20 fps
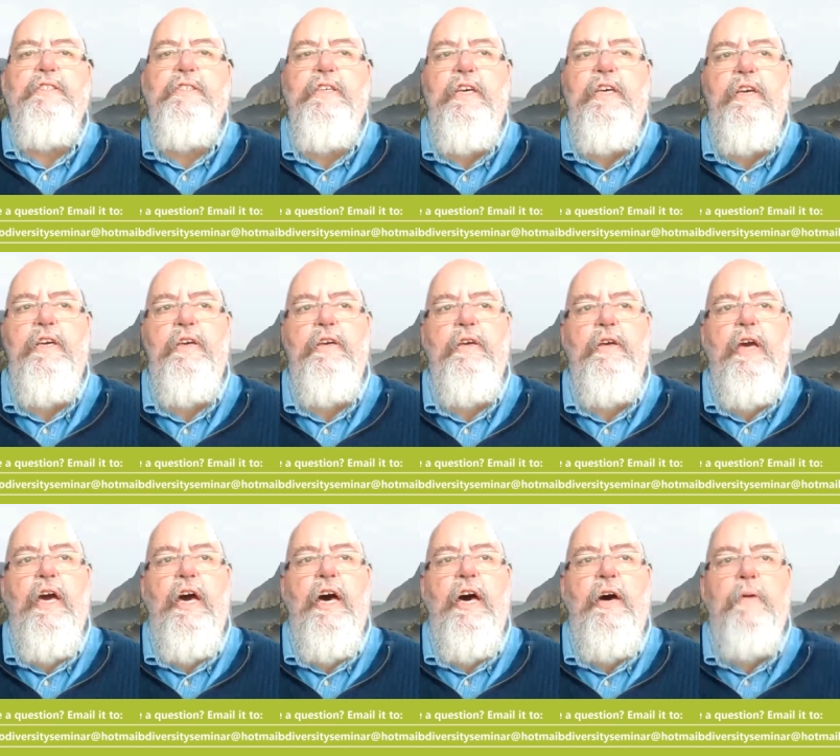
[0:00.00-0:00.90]

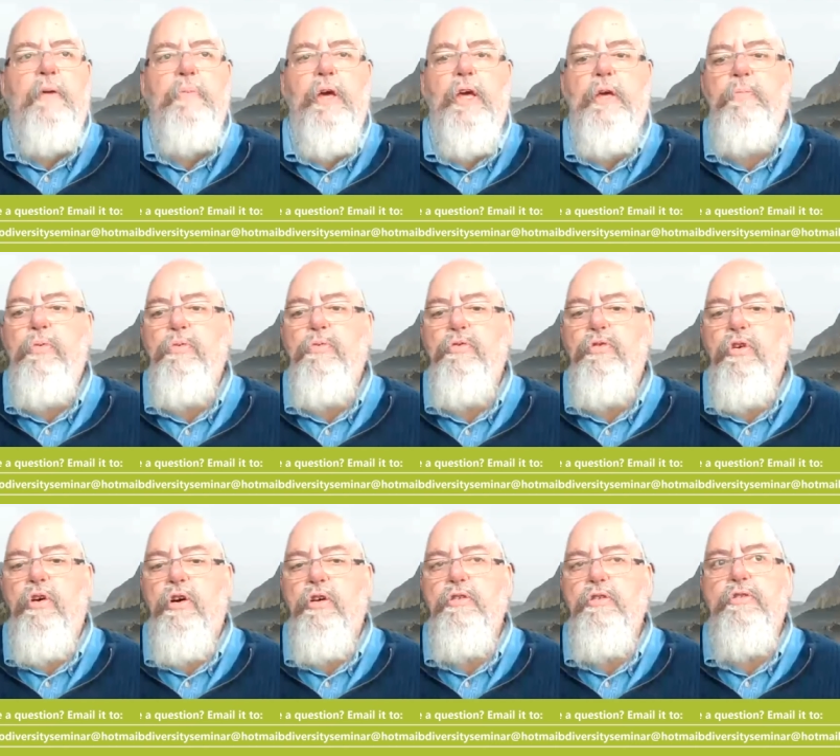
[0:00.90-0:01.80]
asking uh, people
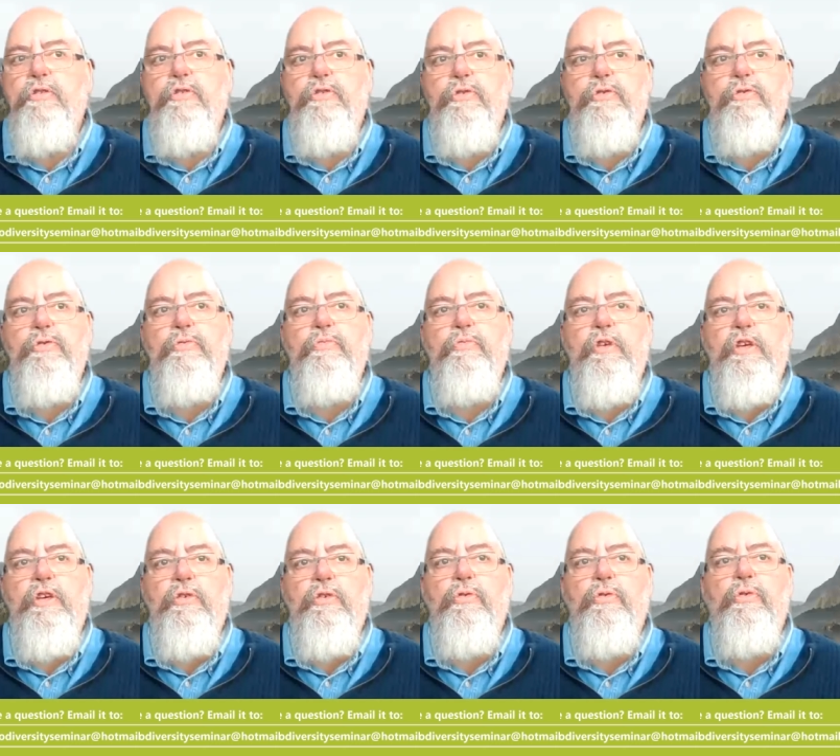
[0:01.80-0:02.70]
not to
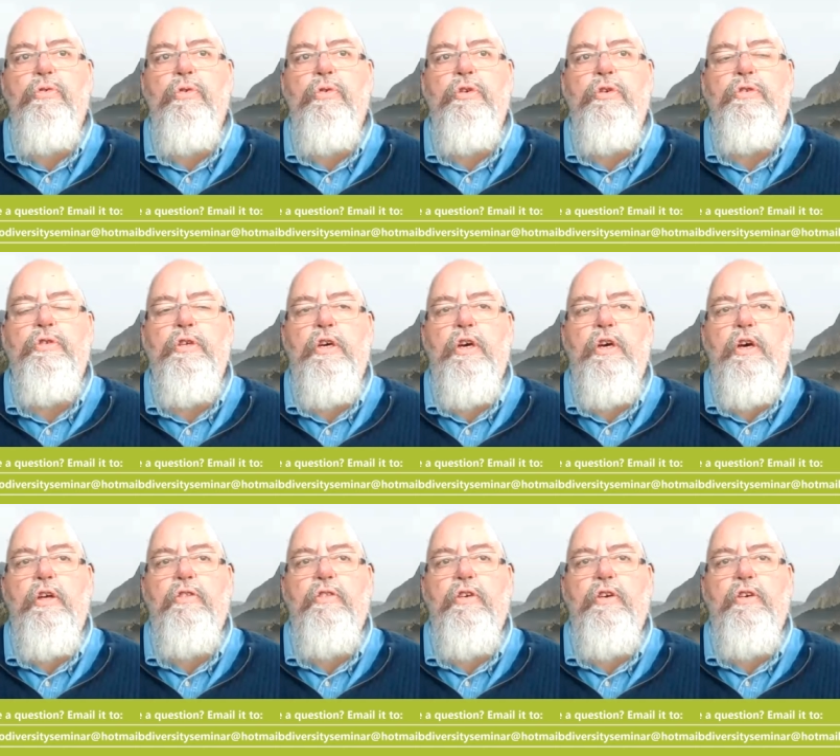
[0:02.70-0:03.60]
record
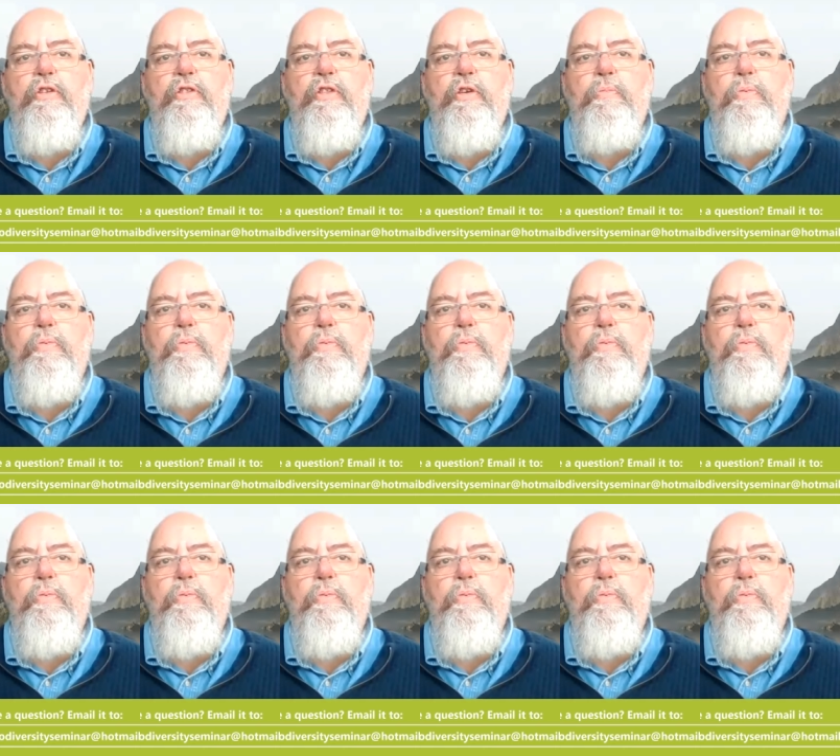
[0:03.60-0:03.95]
the,